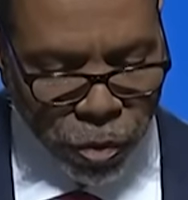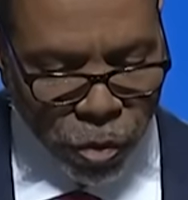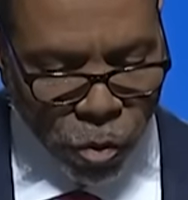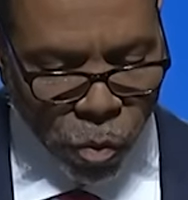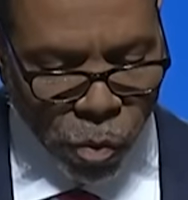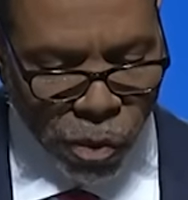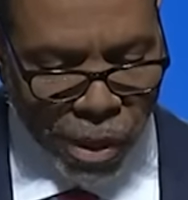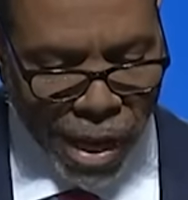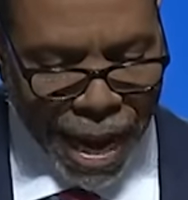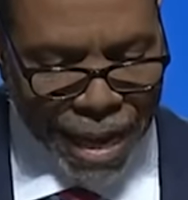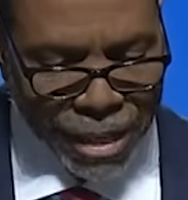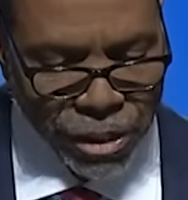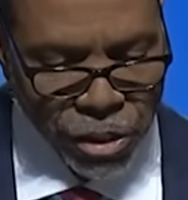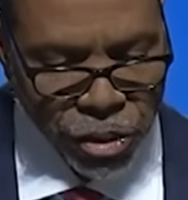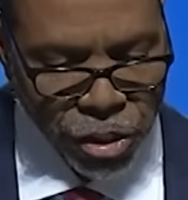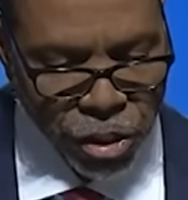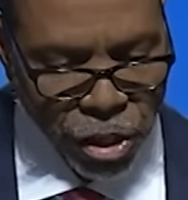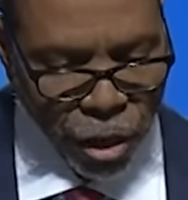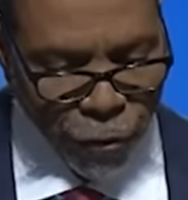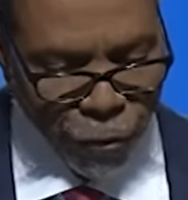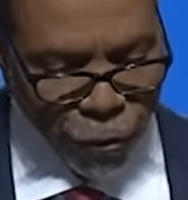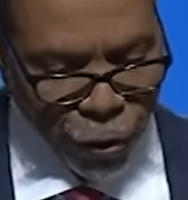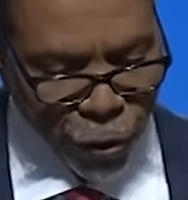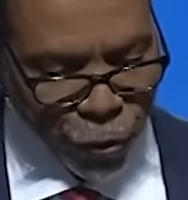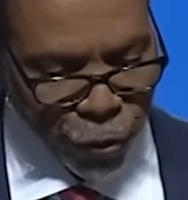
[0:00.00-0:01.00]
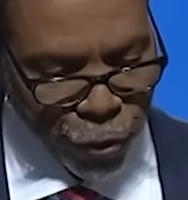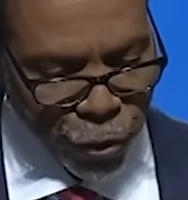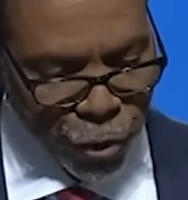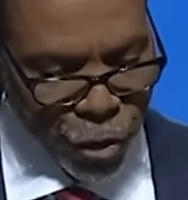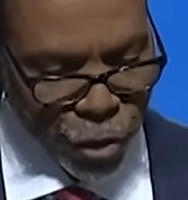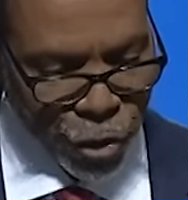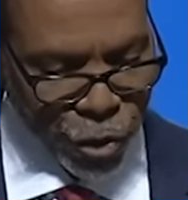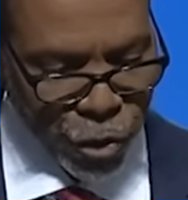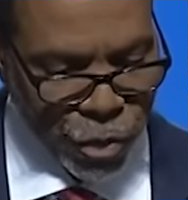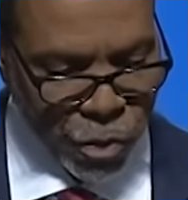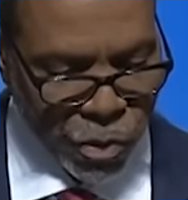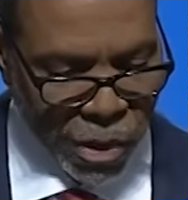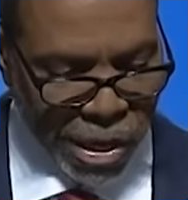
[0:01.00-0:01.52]
when I suffer for
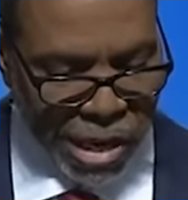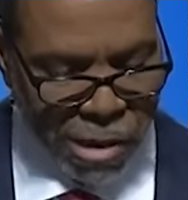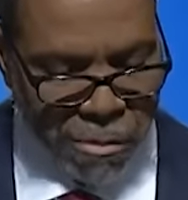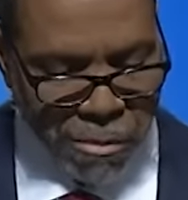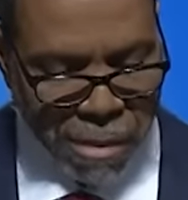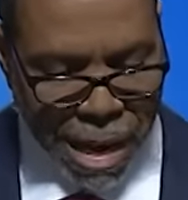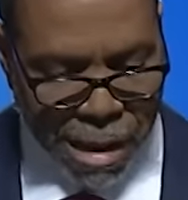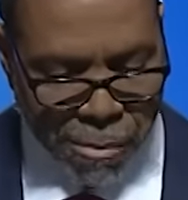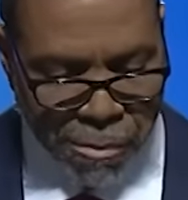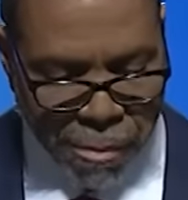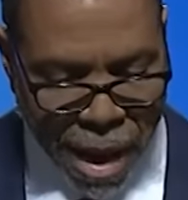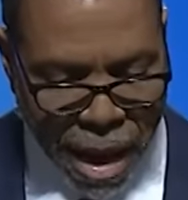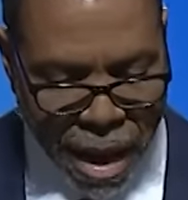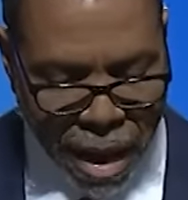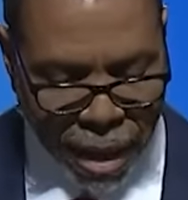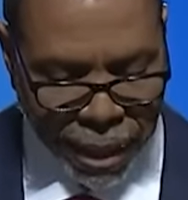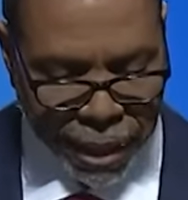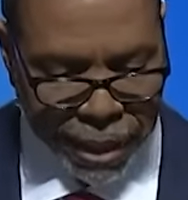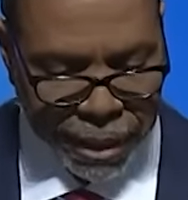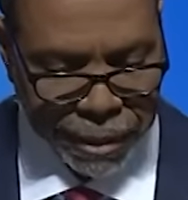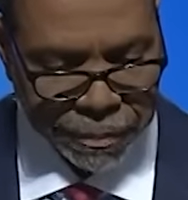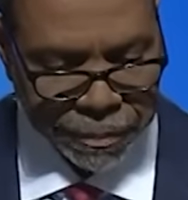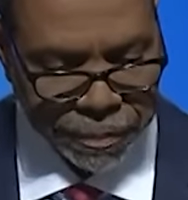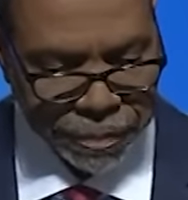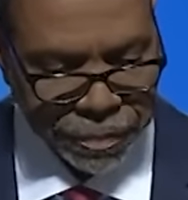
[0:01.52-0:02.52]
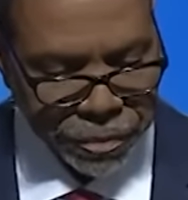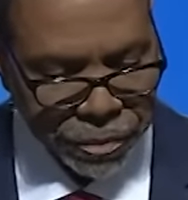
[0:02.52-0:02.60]
you in my body,